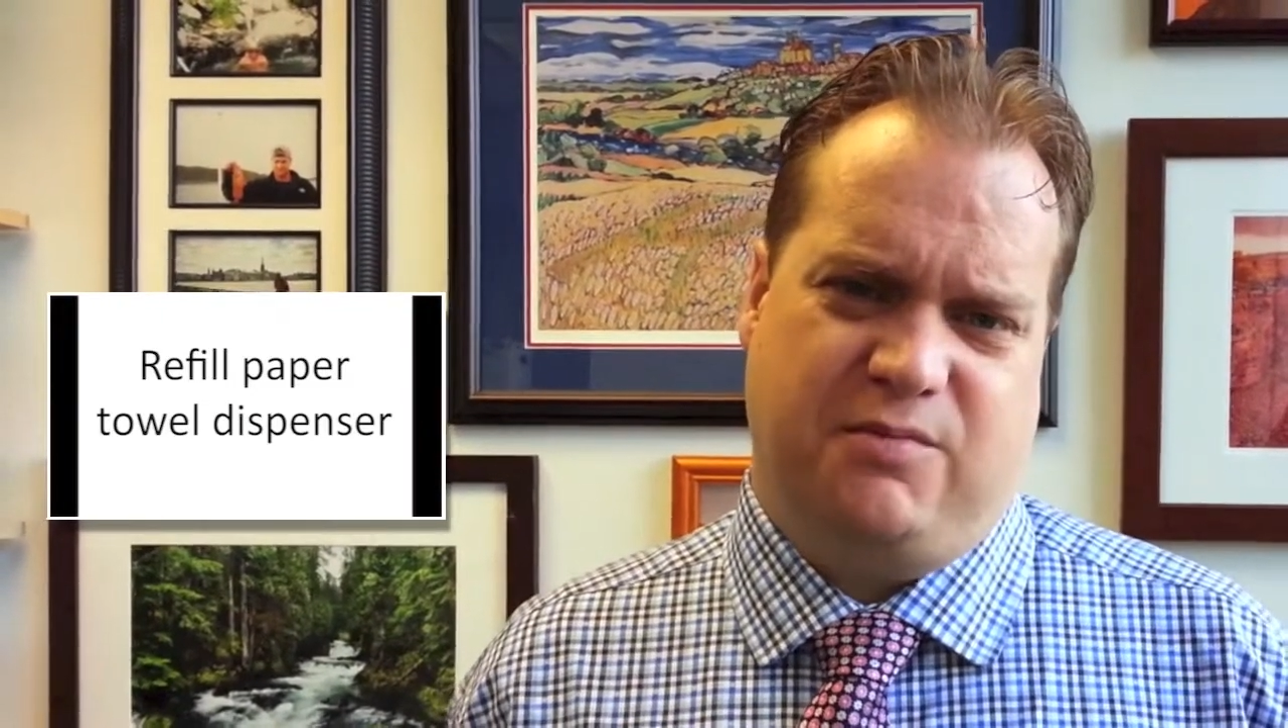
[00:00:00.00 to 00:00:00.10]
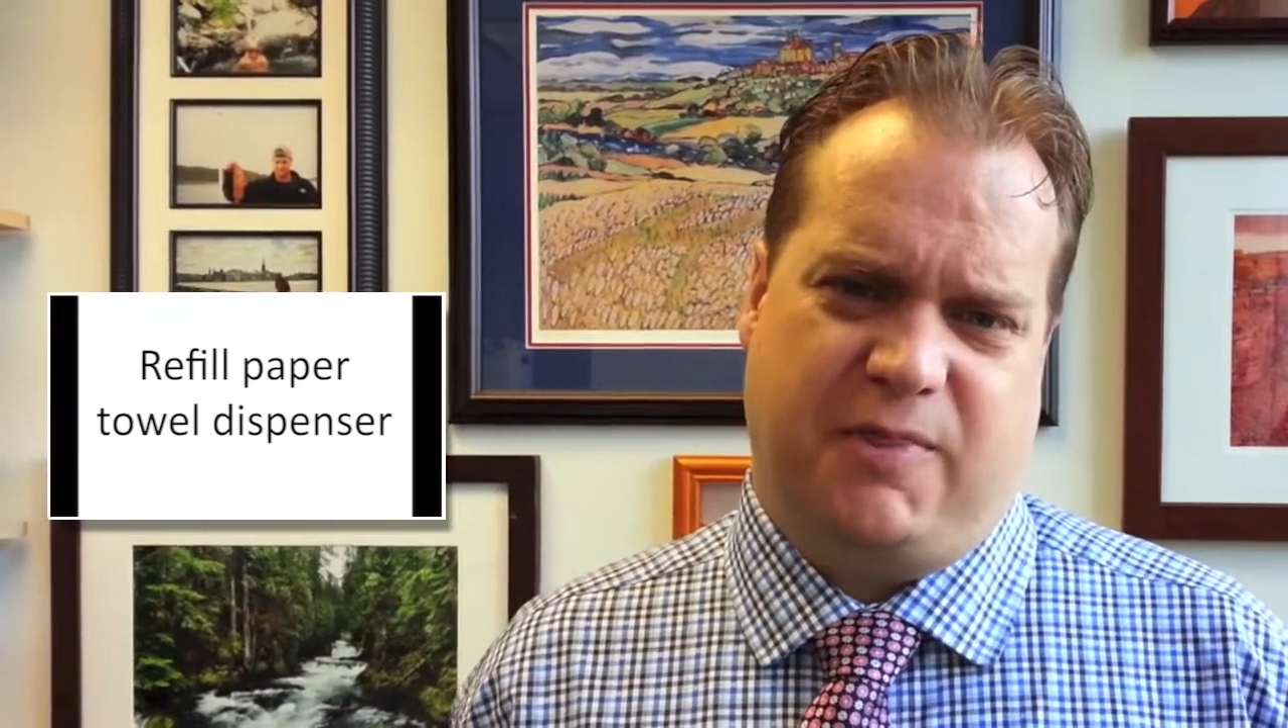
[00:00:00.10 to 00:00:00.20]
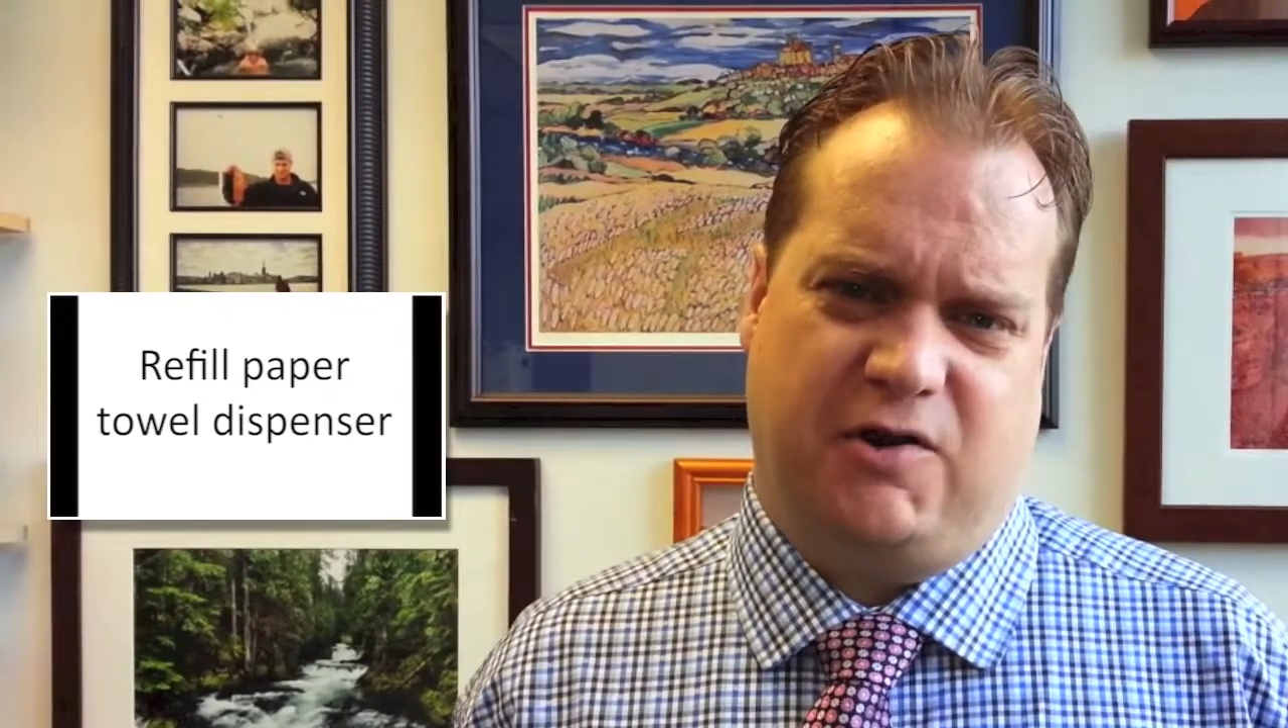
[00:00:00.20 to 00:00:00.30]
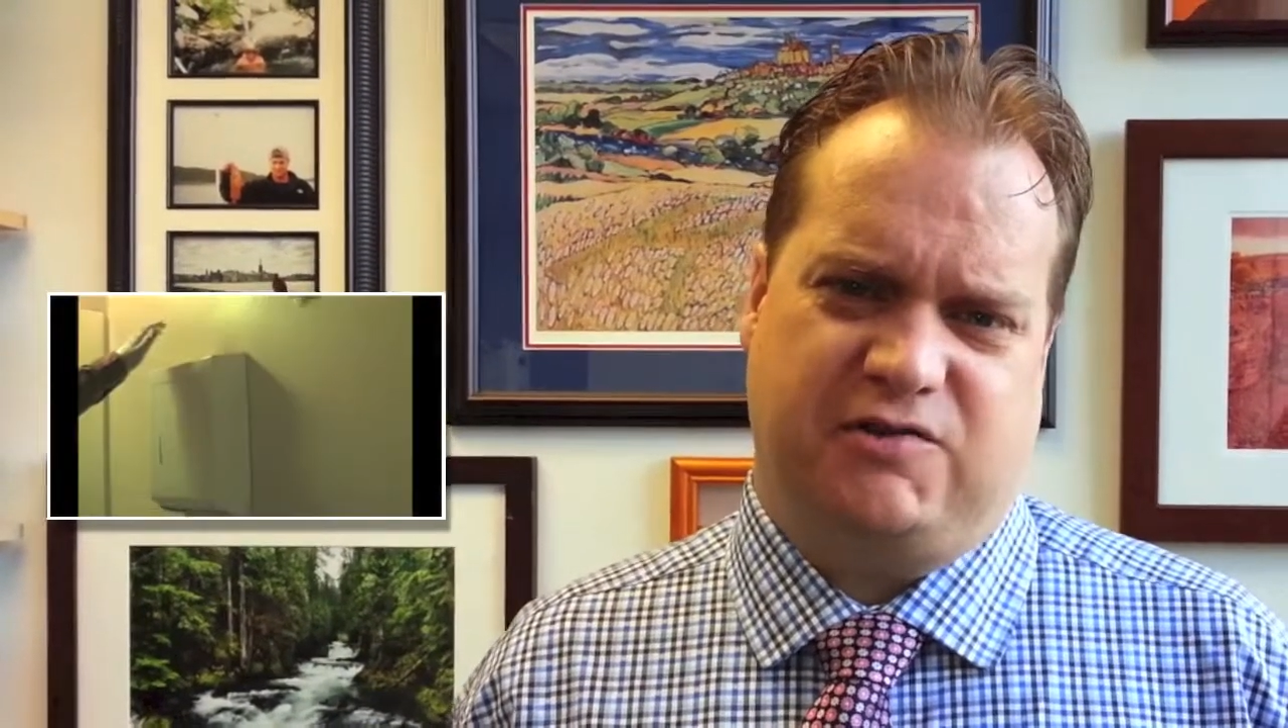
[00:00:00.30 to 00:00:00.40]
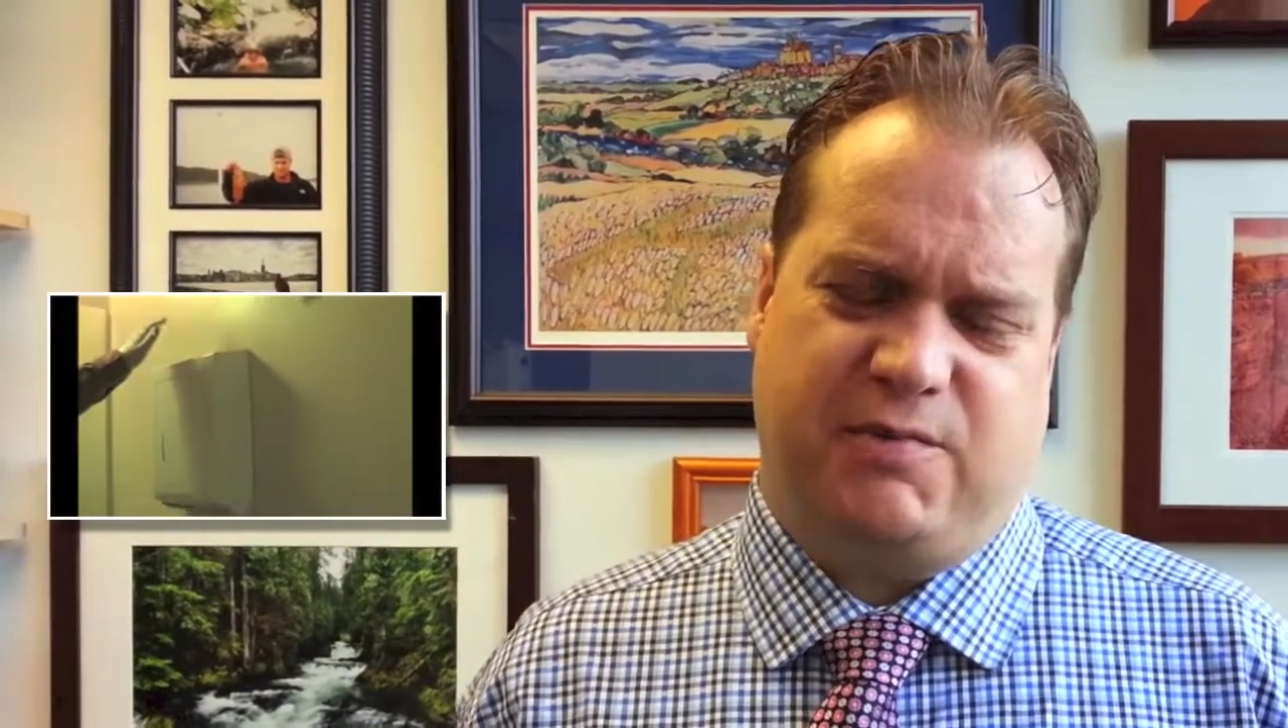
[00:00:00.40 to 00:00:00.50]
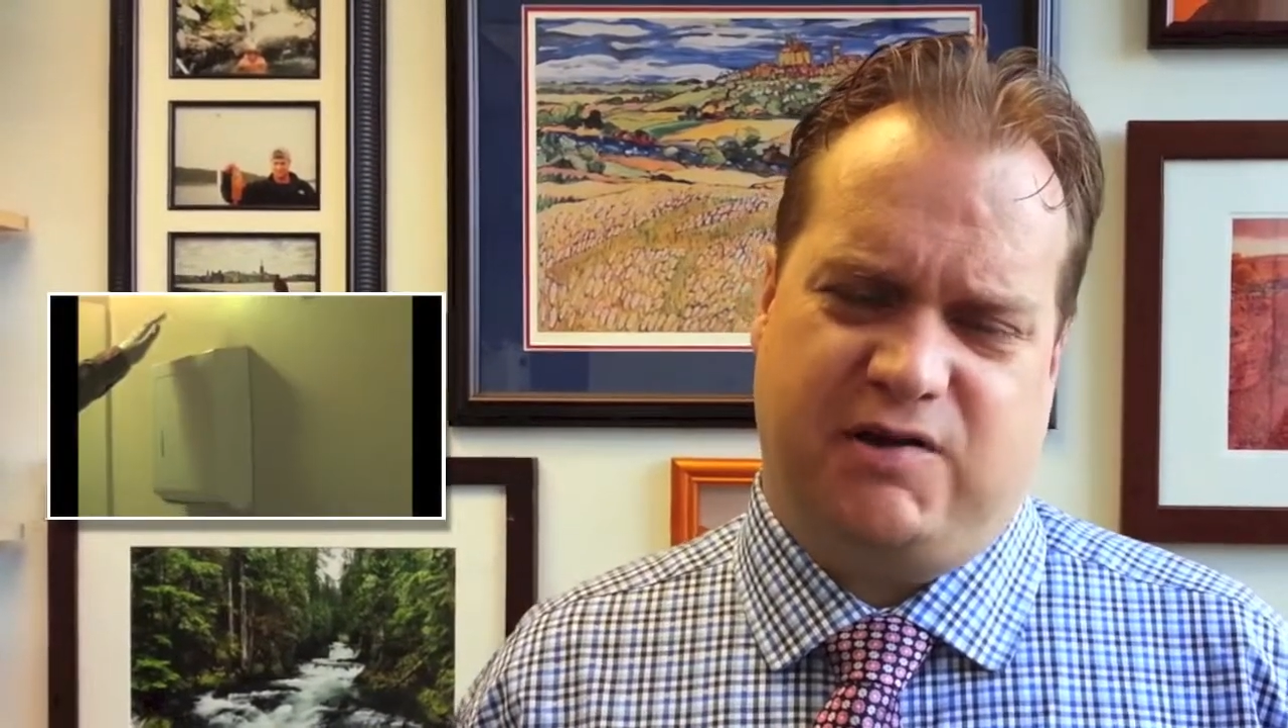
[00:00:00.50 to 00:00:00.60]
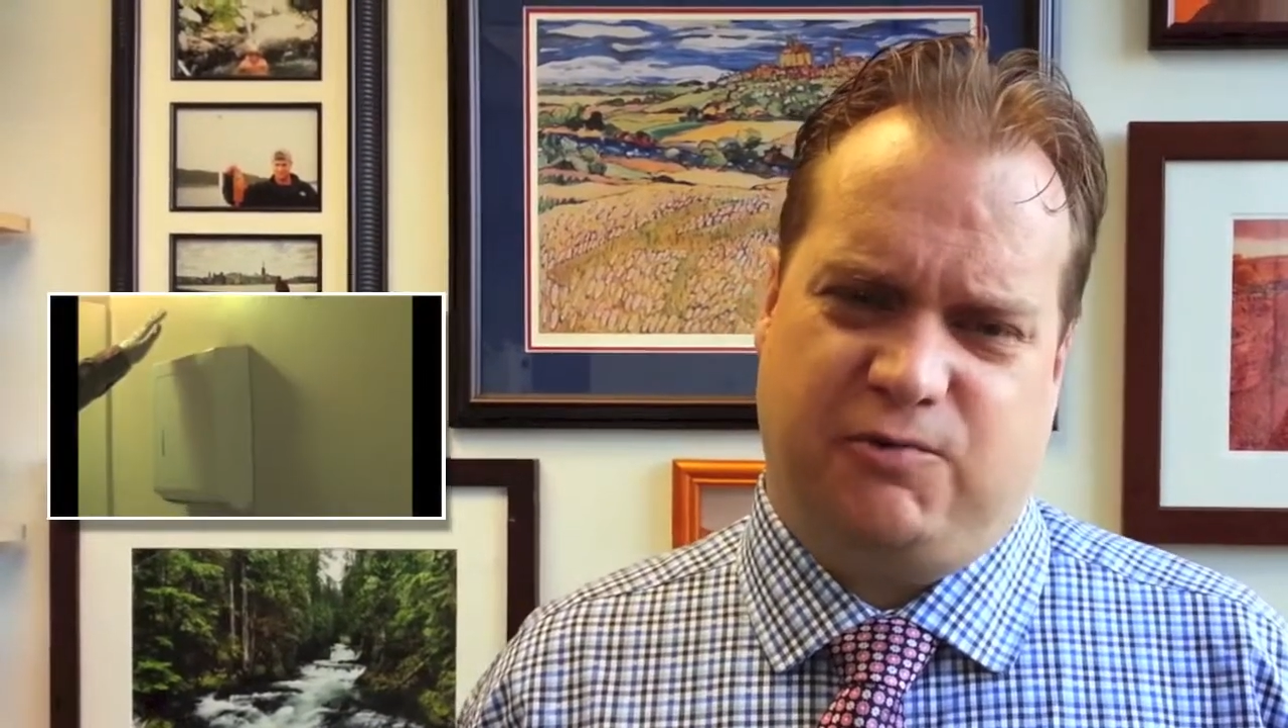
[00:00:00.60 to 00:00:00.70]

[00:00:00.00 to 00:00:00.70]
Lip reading: There's been